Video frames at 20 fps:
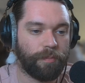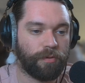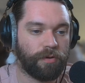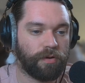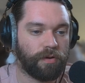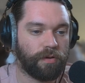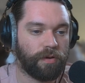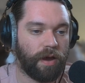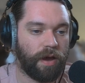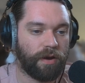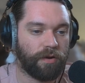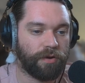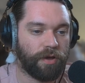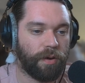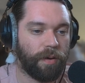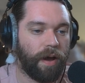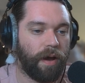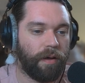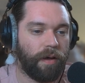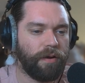or I don't
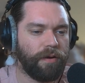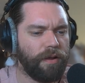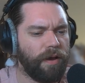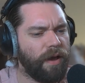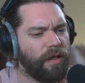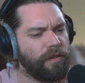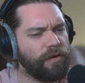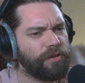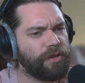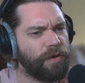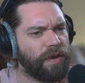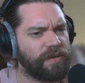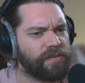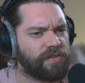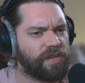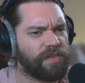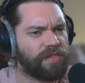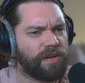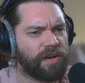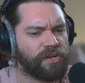know. I don't know how long do you
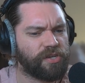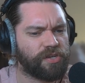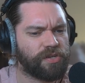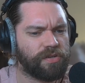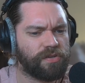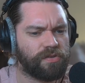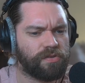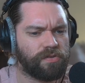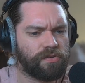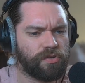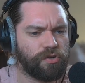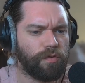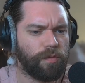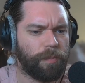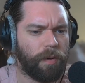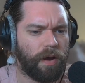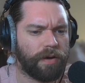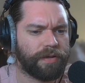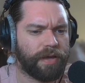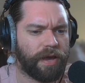guys think that I should do a
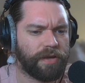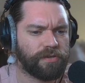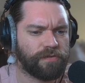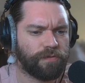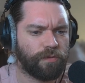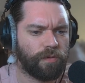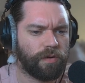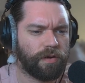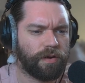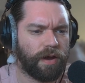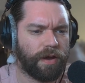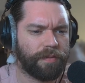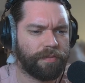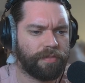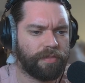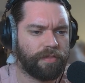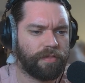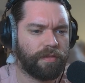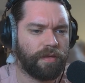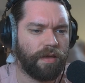podcast for? I
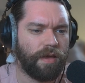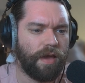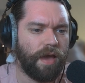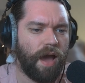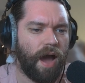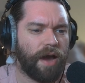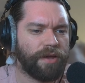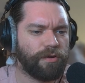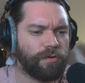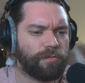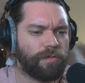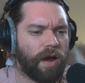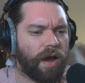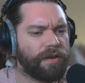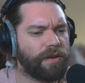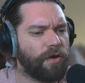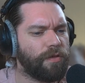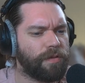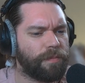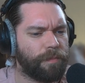
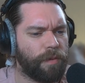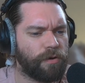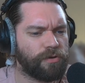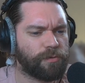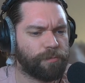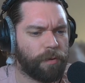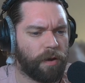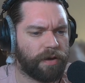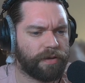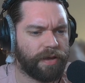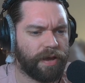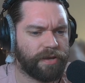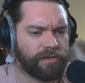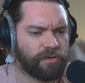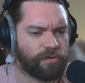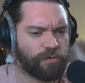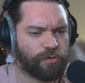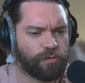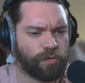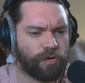know that most
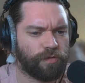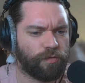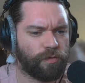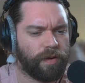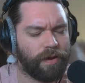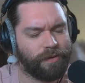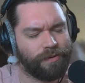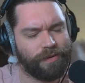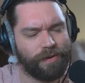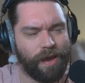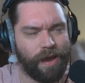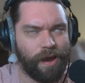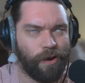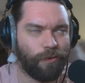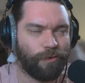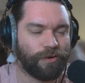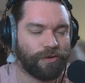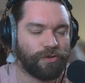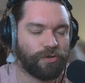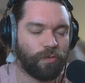podcasts are sort of around an
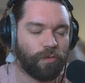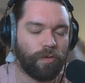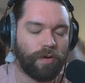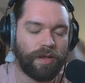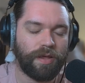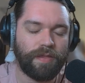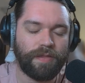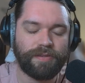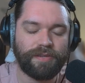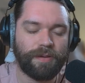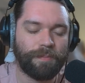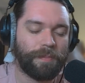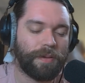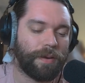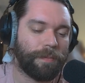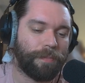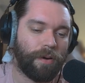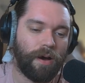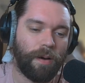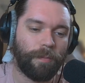hour and 20. The
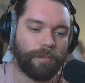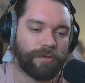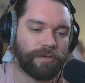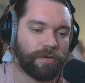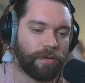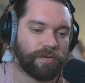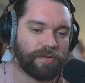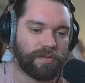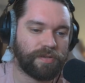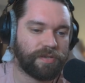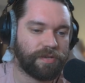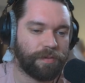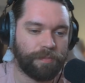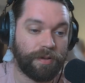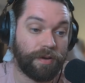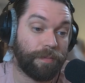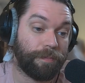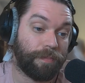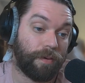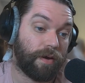10-minute pod is always a
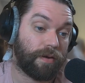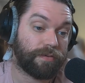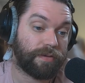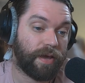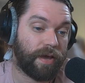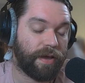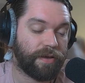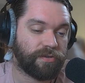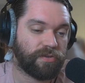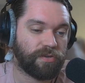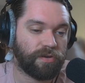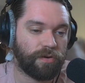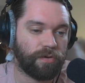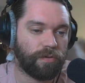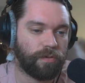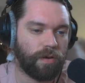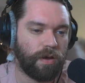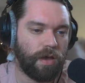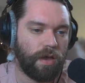10-minute podcast. So,